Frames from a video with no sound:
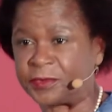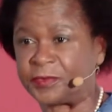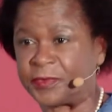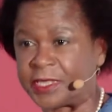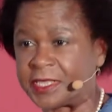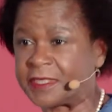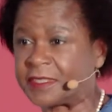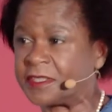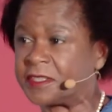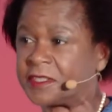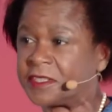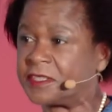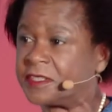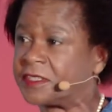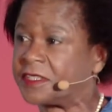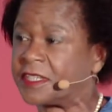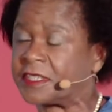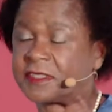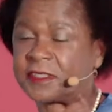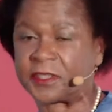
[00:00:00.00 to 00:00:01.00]
medicine.
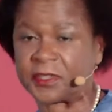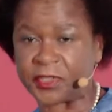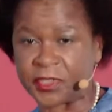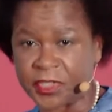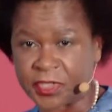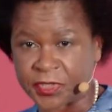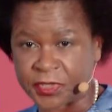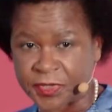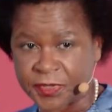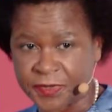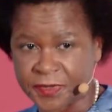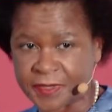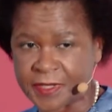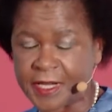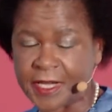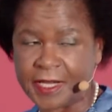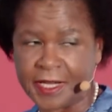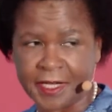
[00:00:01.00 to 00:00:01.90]
She's just a nurse."